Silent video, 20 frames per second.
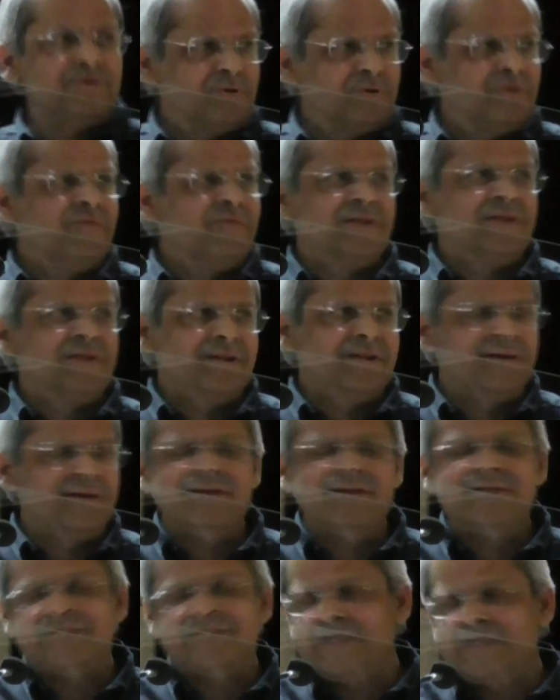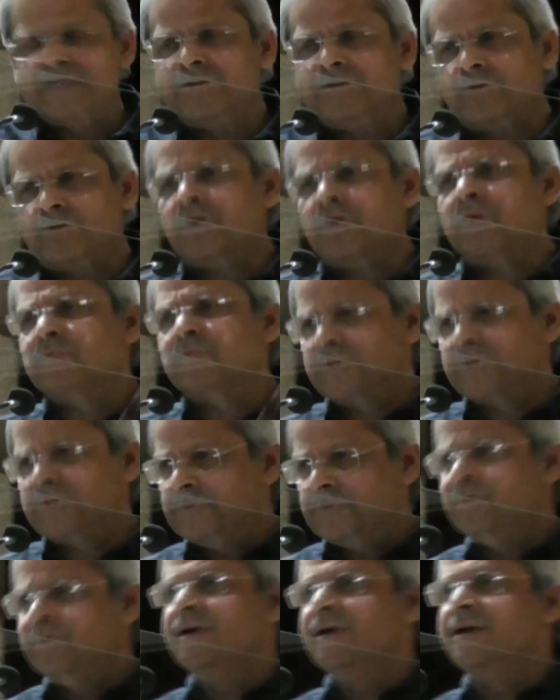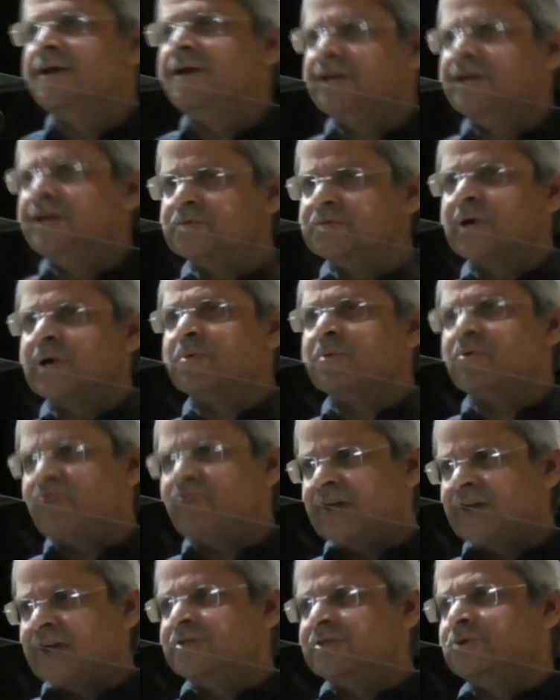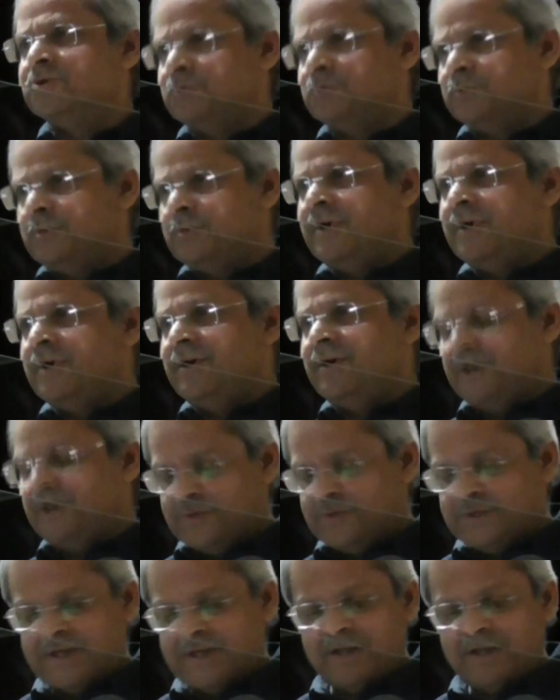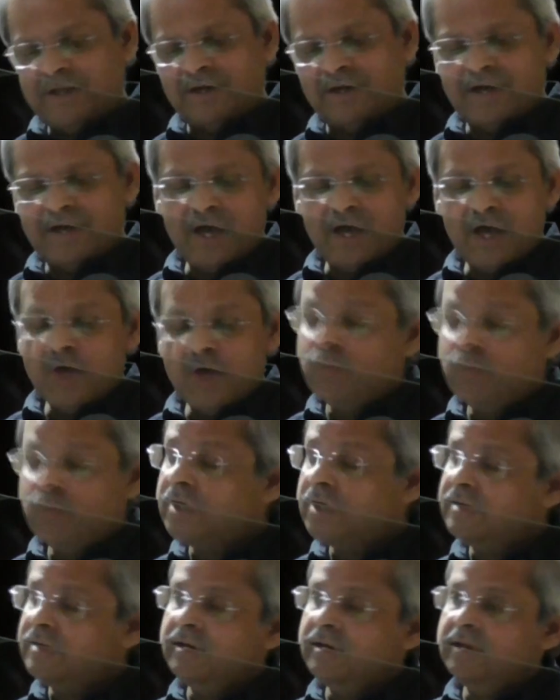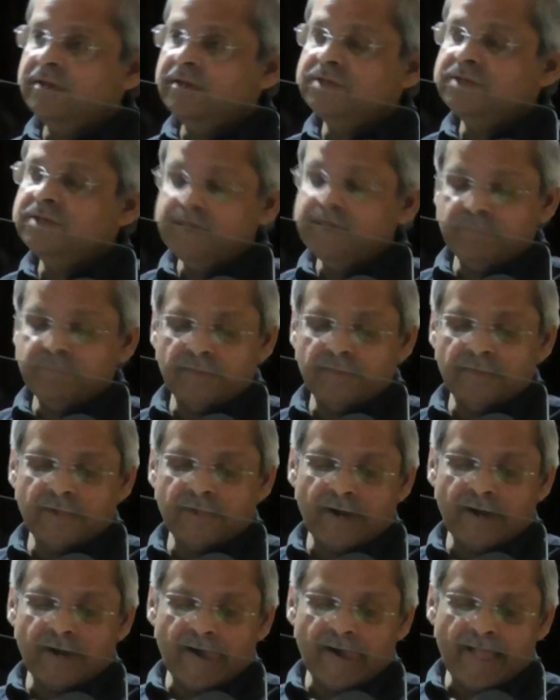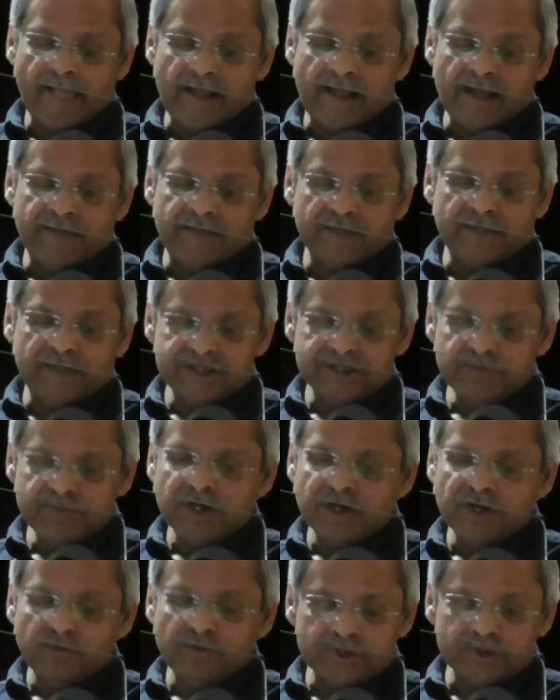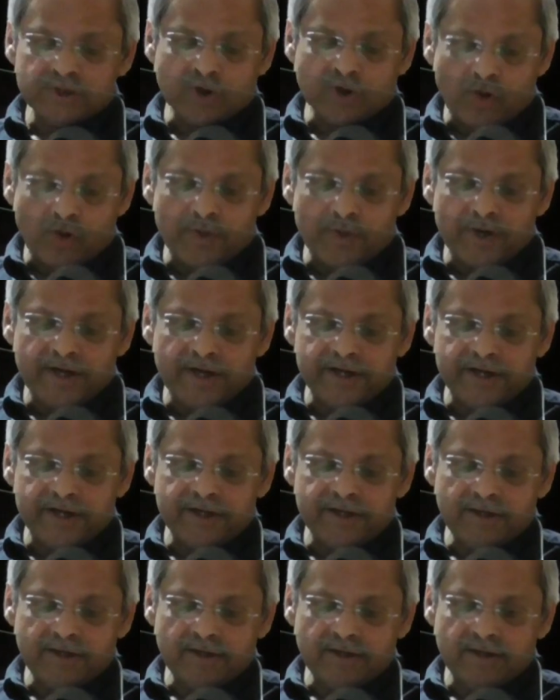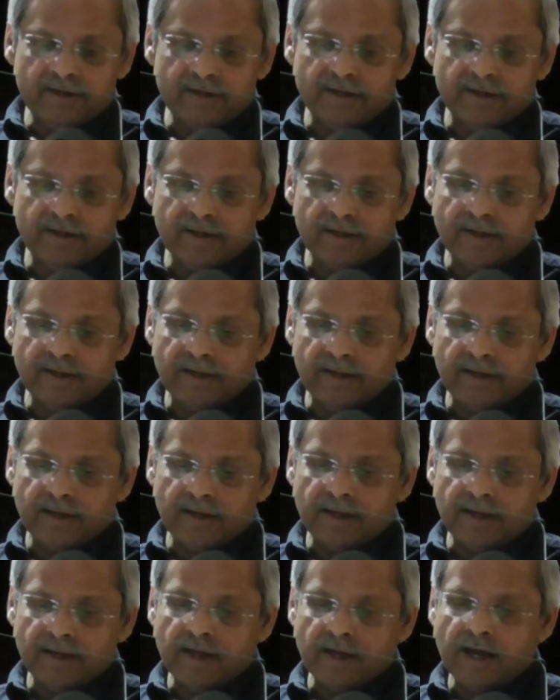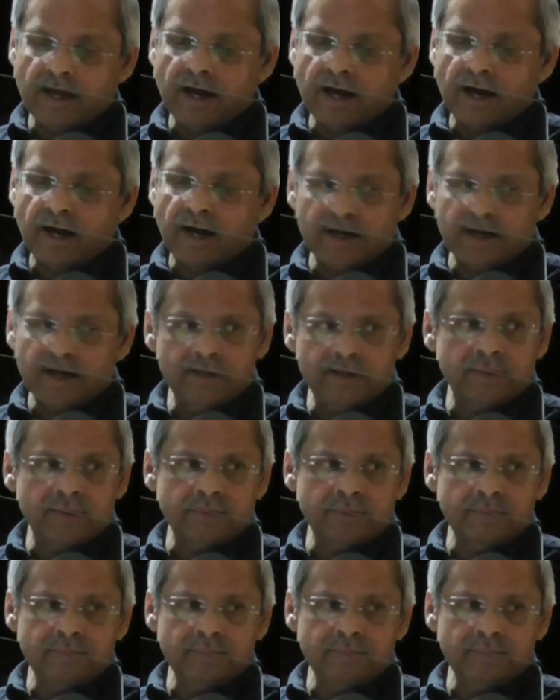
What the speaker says: whether he really said it or not, but it has become a fashion to say that. But you see, Narasimha Rao was operating under